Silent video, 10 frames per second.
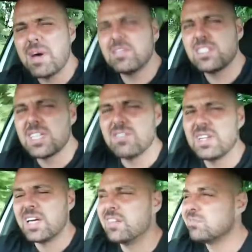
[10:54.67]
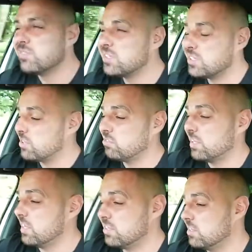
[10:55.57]
out in 17. Should have
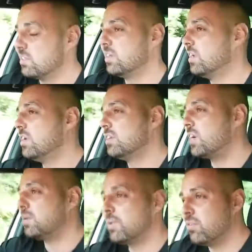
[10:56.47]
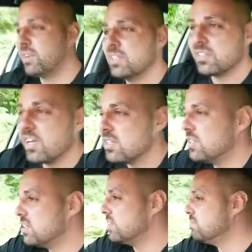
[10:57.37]
really just done a bit of research. This is